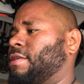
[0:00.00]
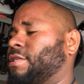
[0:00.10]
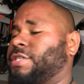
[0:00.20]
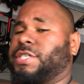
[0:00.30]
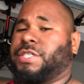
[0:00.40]

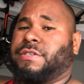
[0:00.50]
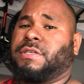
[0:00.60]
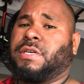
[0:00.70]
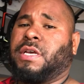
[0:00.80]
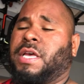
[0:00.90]
decision,
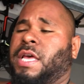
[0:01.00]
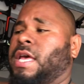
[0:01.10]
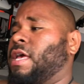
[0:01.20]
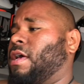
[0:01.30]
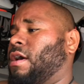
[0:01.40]

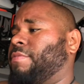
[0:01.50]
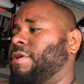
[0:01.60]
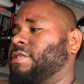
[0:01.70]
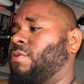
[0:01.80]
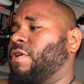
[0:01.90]

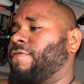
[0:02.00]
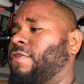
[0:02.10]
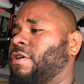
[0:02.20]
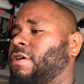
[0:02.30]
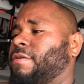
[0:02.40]
because I went
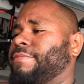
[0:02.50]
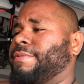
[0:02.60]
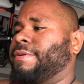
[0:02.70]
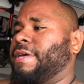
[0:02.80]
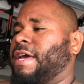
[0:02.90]
from
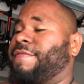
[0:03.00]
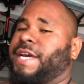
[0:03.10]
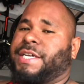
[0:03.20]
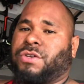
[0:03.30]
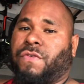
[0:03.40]
having the
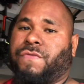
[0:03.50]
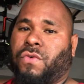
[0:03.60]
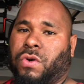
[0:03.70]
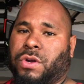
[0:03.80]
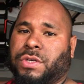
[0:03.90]

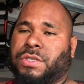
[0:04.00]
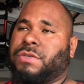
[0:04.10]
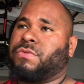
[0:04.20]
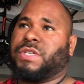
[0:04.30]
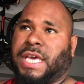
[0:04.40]
XR4s,
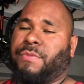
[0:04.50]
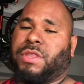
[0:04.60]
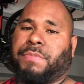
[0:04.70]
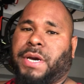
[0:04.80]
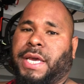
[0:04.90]
which came with
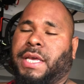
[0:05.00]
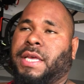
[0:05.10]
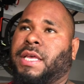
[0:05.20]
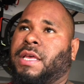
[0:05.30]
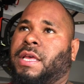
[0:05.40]
the bike.
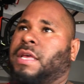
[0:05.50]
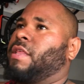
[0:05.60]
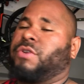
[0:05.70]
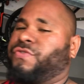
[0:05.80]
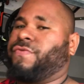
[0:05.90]

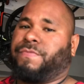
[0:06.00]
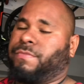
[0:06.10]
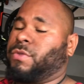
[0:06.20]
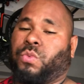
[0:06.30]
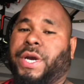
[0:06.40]
They were
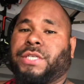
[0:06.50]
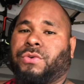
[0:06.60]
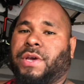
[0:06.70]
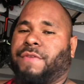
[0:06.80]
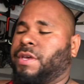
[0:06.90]
way too
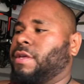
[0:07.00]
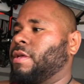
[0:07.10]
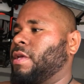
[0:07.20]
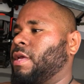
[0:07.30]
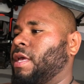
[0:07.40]
heavy,
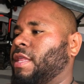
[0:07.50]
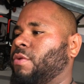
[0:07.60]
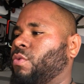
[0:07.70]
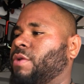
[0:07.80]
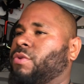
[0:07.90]
and
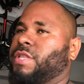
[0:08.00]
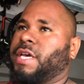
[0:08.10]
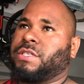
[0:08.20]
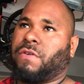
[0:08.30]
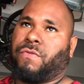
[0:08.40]
then went with the
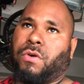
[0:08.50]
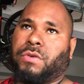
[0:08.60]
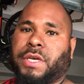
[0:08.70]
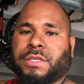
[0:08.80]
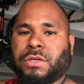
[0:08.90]
XR4 with
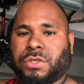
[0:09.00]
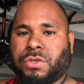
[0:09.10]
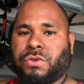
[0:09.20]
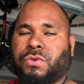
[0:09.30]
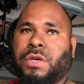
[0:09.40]
the
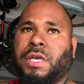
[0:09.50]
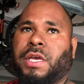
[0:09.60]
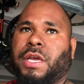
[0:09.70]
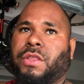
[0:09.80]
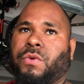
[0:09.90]
XR2
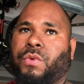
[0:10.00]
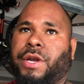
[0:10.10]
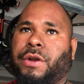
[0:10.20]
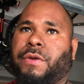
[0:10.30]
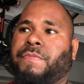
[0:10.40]
in the
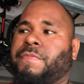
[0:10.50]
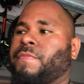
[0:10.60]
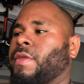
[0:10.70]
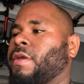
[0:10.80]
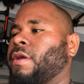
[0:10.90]
rear,
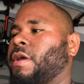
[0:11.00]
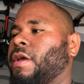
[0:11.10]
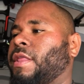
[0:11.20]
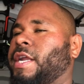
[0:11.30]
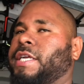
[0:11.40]

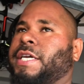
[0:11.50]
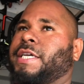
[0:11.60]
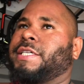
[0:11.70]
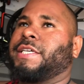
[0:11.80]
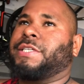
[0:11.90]
and then I
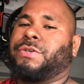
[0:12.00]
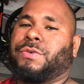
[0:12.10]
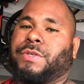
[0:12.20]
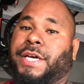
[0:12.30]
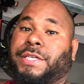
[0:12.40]
changed it
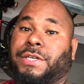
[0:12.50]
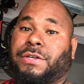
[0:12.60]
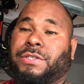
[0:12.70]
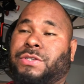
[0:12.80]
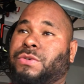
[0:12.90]
to the
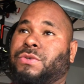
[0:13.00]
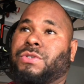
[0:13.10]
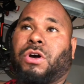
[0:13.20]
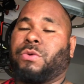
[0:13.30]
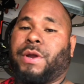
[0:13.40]
XR2s
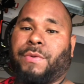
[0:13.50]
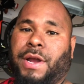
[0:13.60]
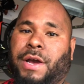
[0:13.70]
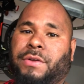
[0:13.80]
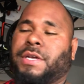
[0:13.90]
all the way
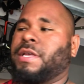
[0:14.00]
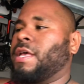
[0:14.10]
around,